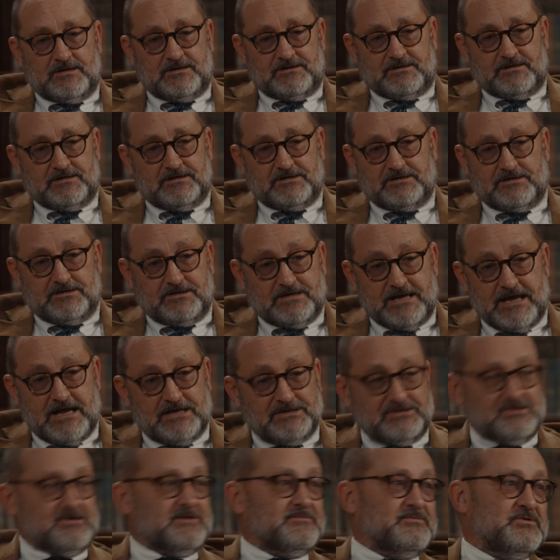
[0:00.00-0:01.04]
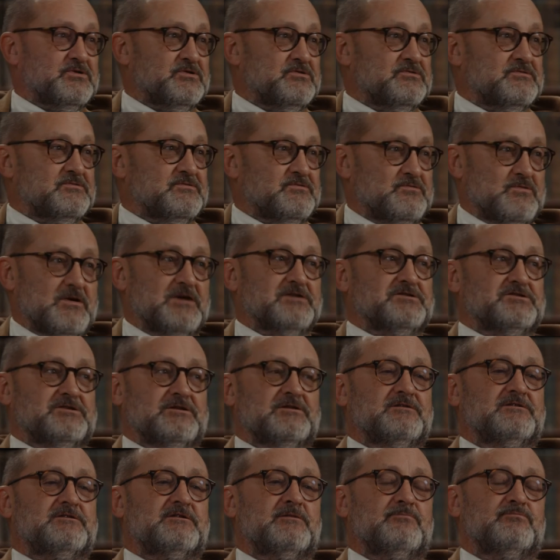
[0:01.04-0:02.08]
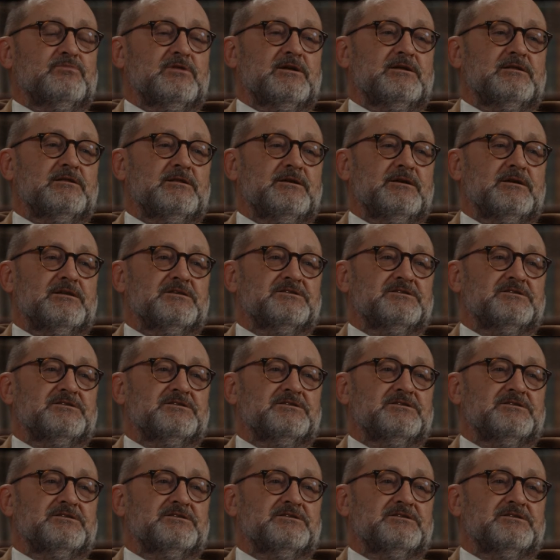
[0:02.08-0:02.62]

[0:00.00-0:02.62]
an unanswerable question completely